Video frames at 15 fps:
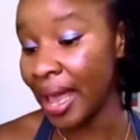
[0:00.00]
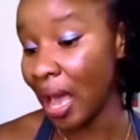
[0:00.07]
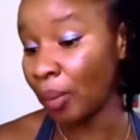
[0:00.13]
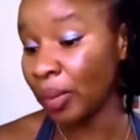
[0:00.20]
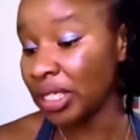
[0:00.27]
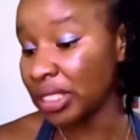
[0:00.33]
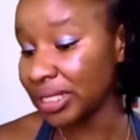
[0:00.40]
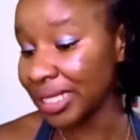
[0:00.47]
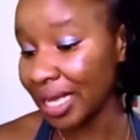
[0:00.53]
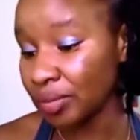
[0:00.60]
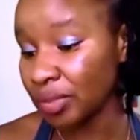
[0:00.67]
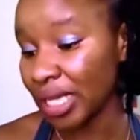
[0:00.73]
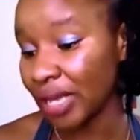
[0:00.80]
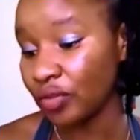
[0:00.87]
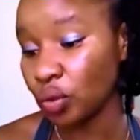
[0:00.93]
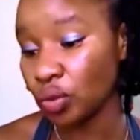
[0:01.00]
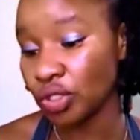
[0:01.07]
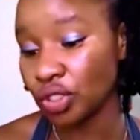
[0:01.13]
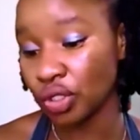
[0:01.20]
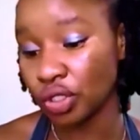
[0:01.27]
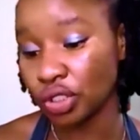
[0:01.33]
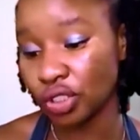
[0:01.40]
How many times have you
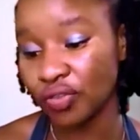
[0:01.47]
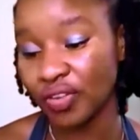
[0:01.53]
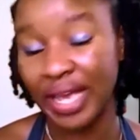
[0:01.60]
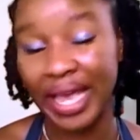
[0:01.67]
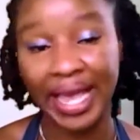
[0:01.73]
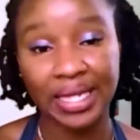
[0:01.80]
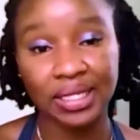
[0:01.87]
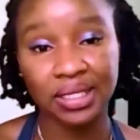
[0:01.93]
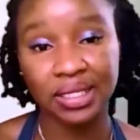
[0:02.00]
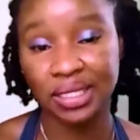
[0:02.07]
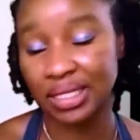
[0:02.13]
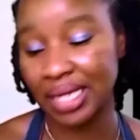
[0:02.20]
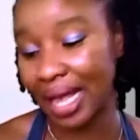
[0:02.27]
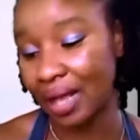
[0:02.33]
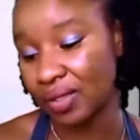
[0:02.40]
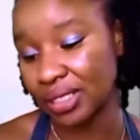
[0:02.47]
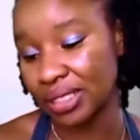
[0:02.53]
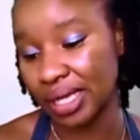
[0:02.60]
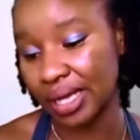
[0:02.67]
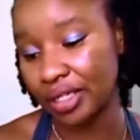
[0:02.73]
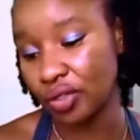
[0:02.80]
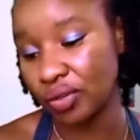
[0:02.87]
searched for answers
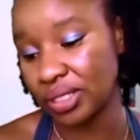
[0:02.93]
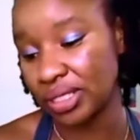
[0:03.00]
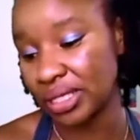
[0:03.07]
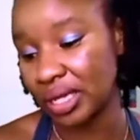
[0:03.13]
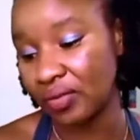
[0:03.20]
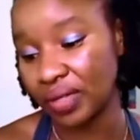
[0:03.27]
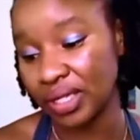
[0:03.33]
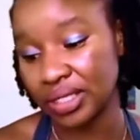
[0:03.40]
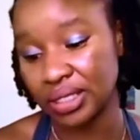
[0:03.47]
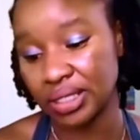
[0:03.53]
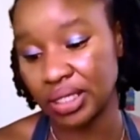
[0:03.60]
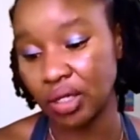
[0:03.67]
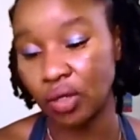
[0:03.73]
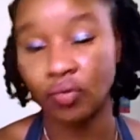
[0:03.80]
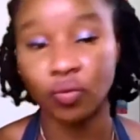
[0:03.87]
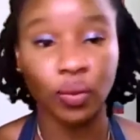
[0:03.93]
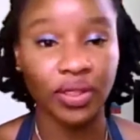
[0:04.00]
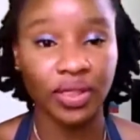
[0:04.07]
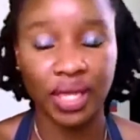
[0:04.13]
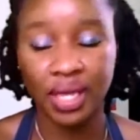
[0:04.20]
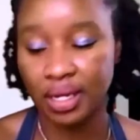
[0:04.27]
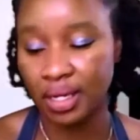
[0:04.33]
outside yourself instead of
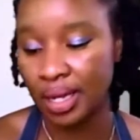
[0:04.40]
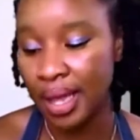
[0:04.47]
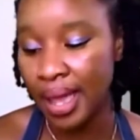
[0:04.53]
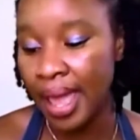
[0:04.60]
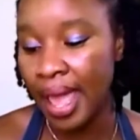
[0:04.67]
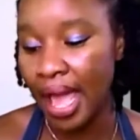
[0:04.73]
within?